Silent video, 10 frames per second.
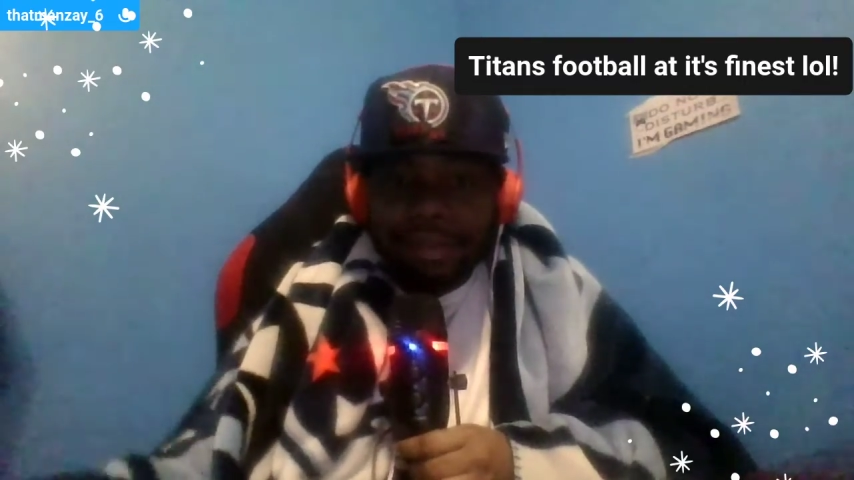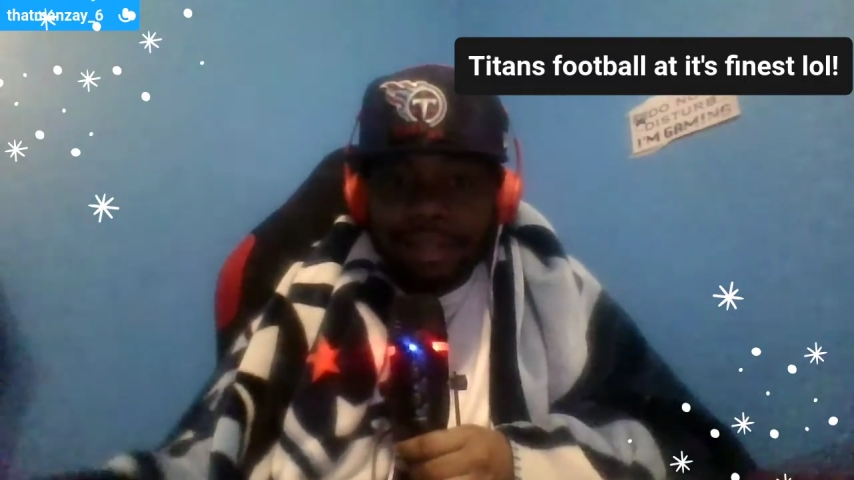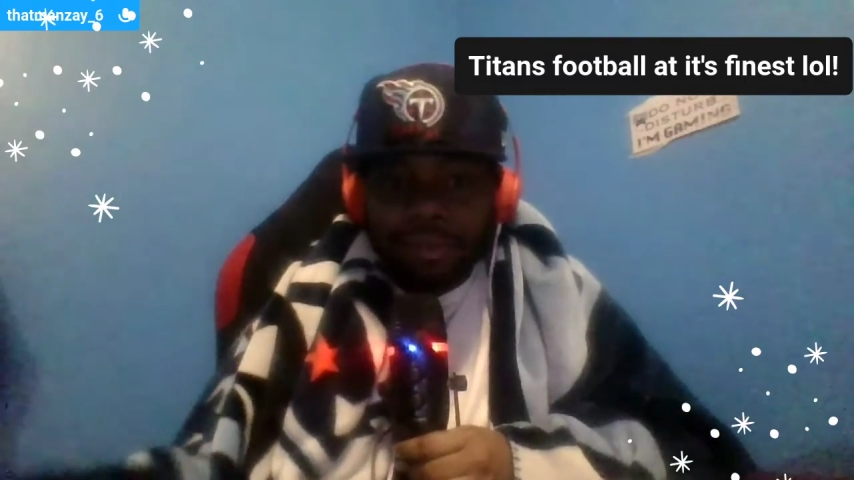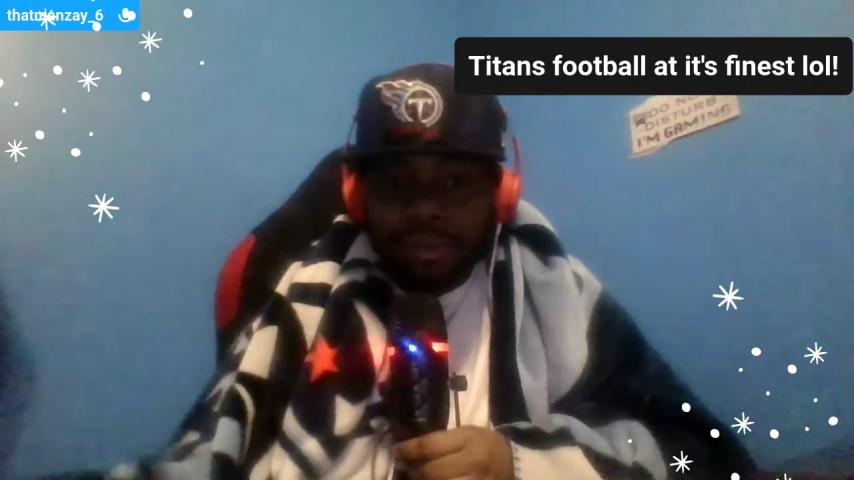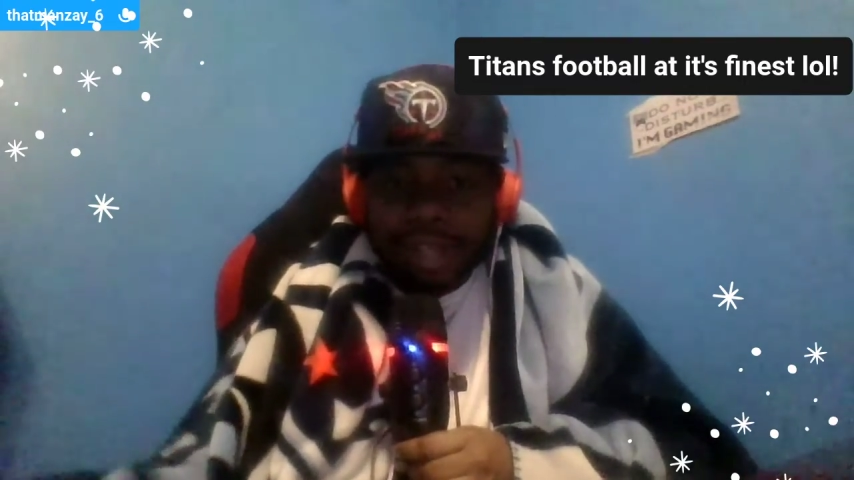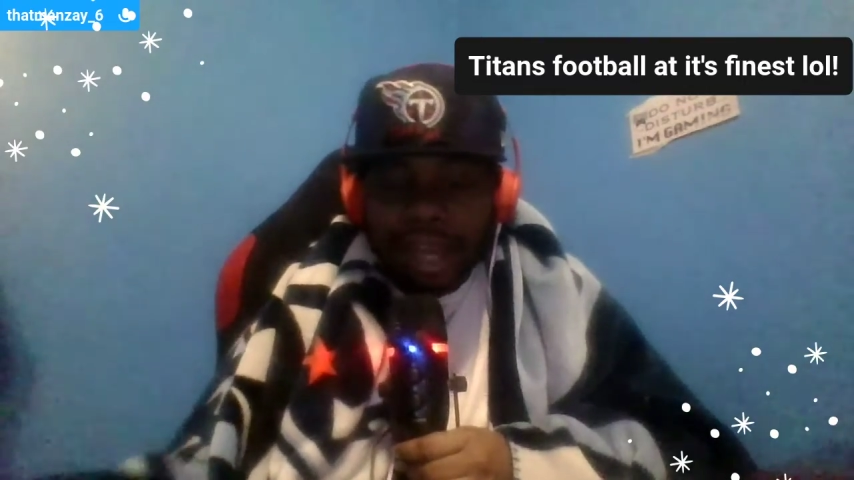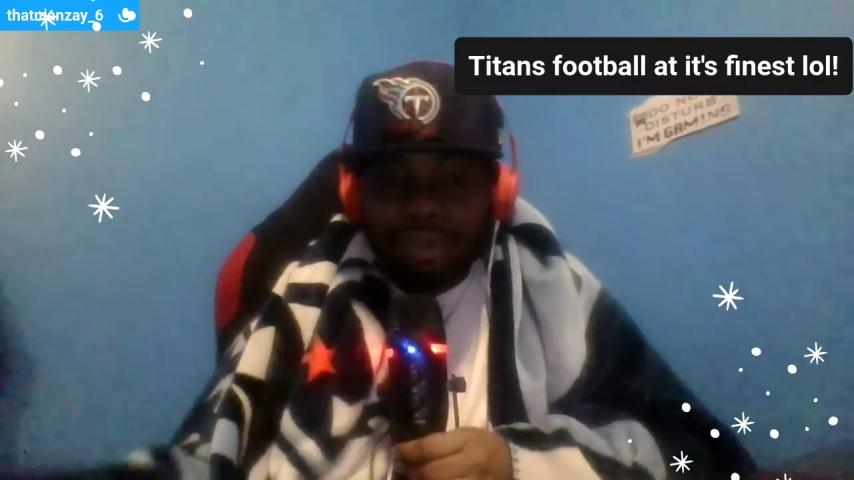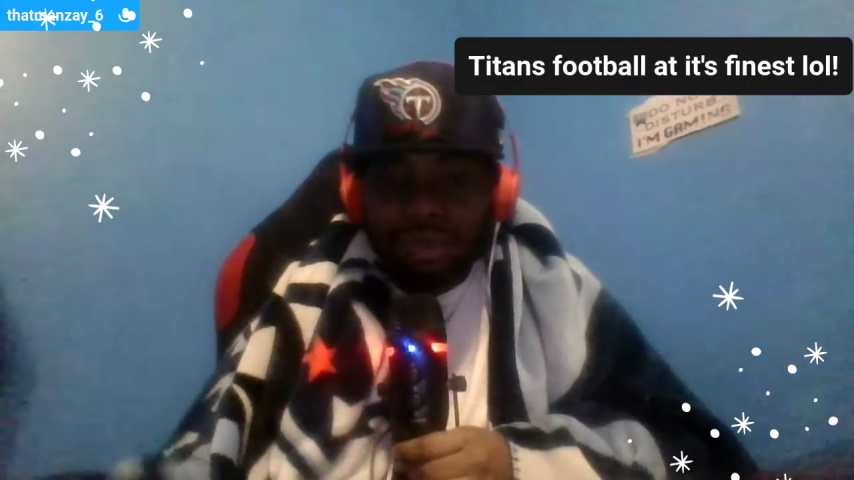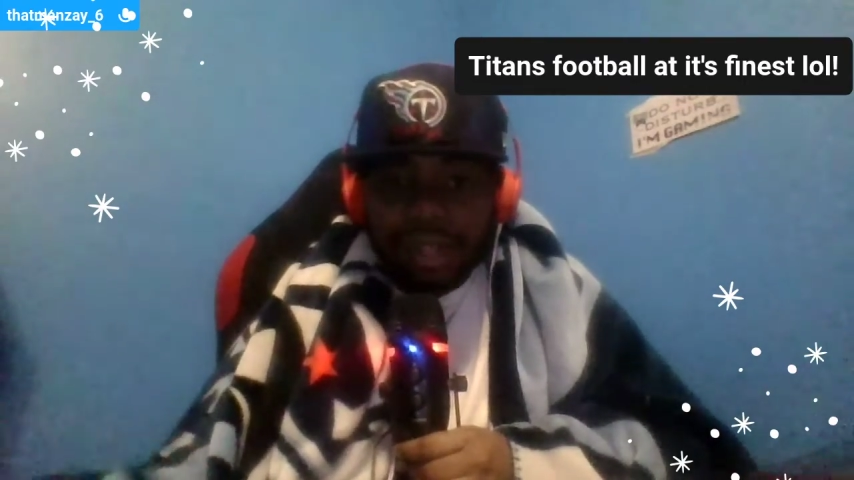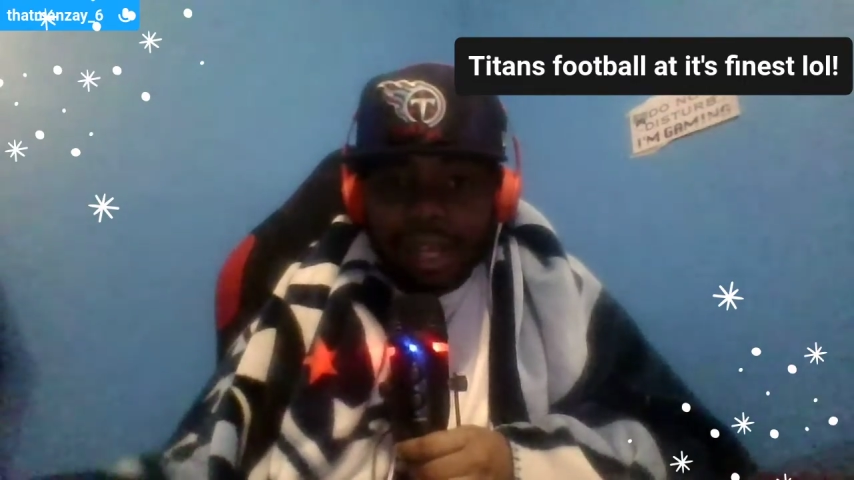stuff week
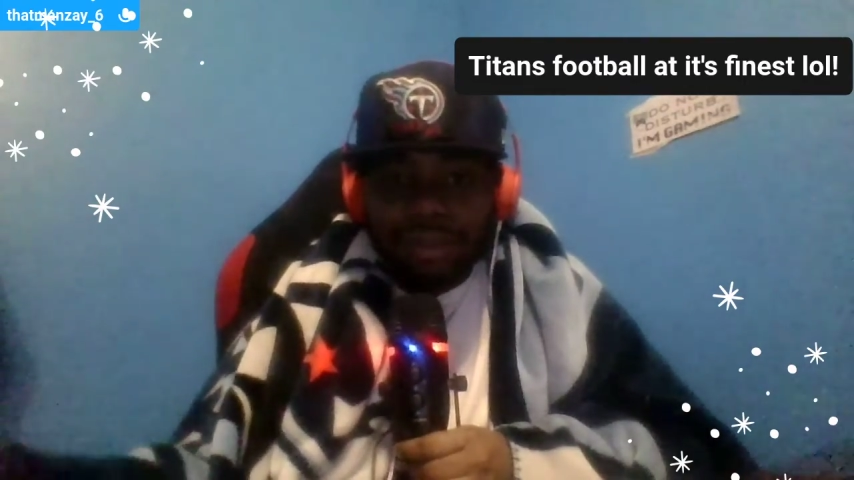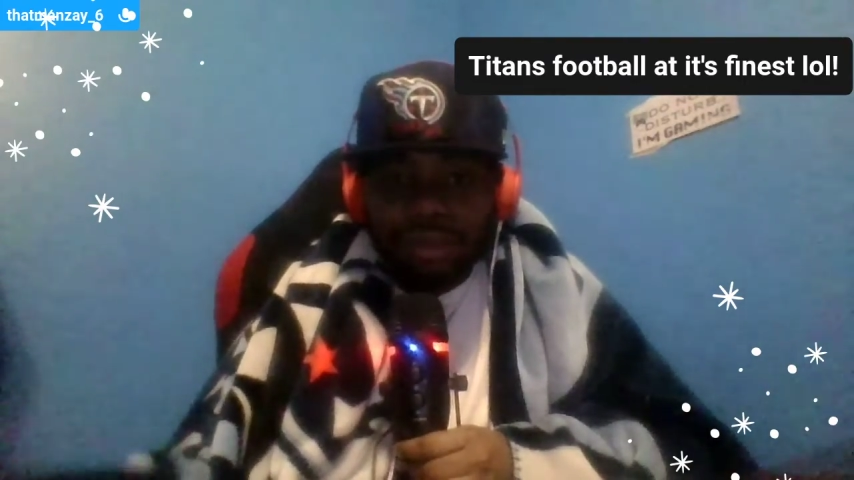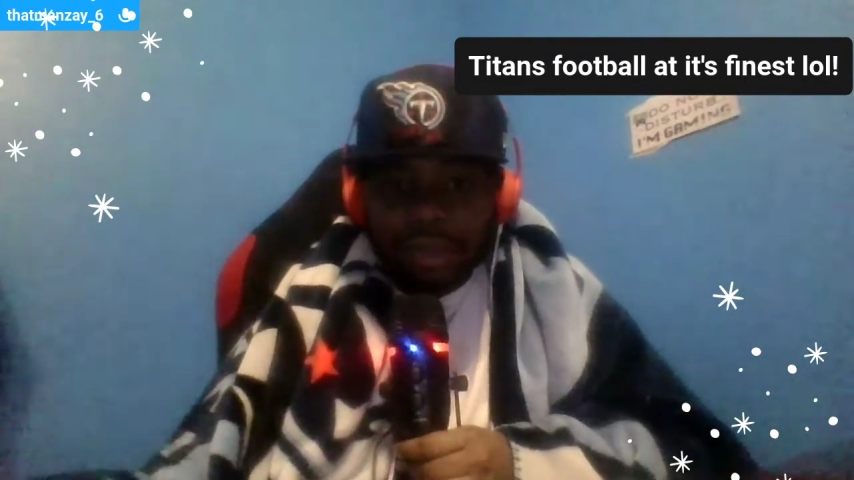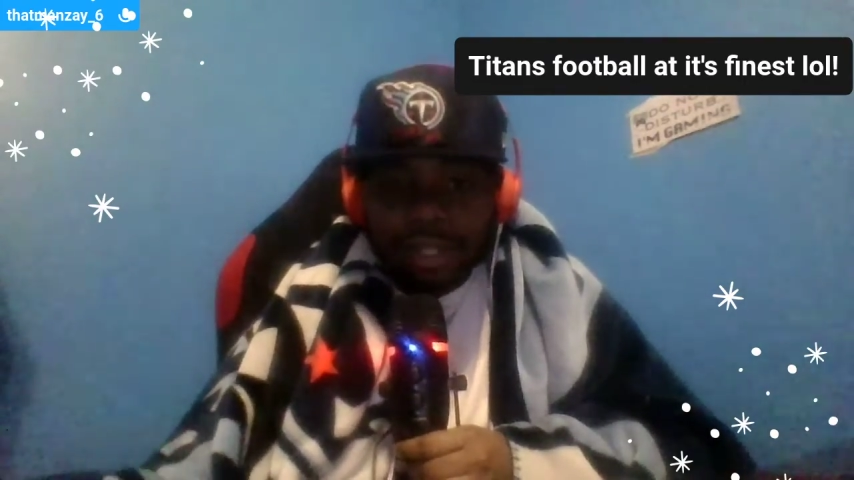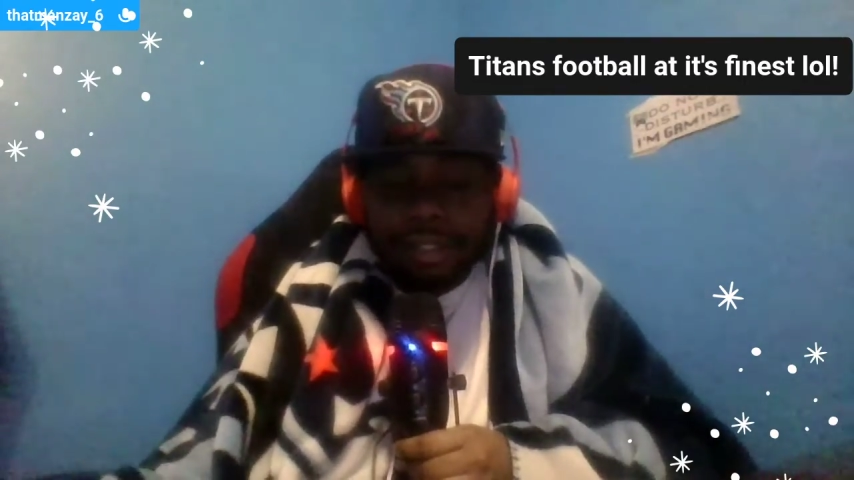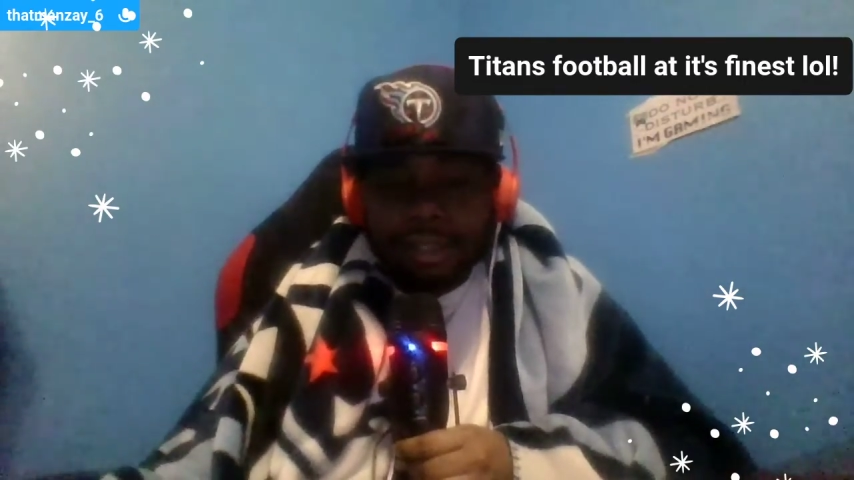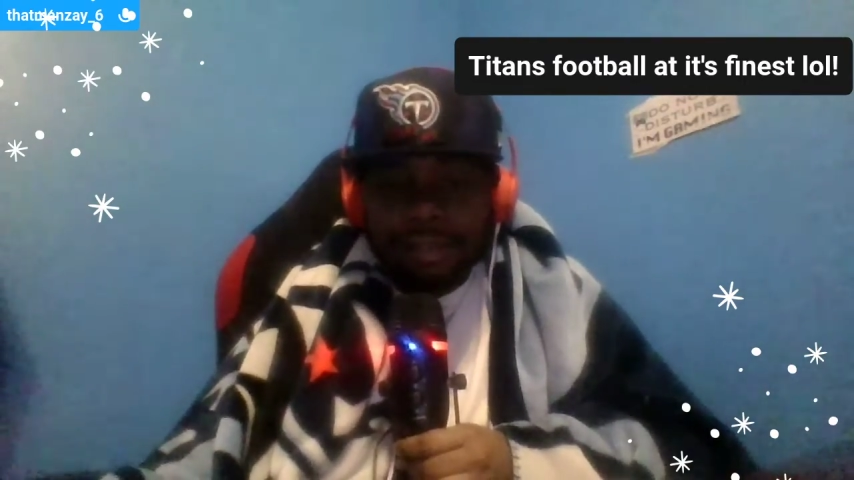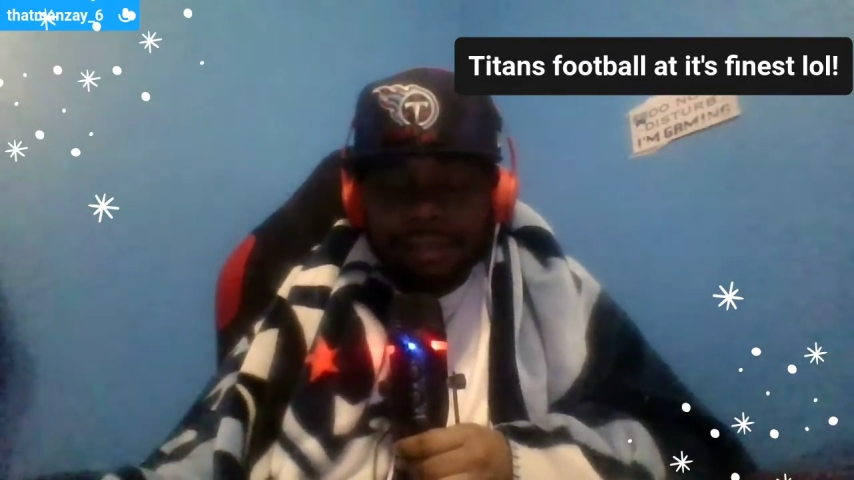after week after week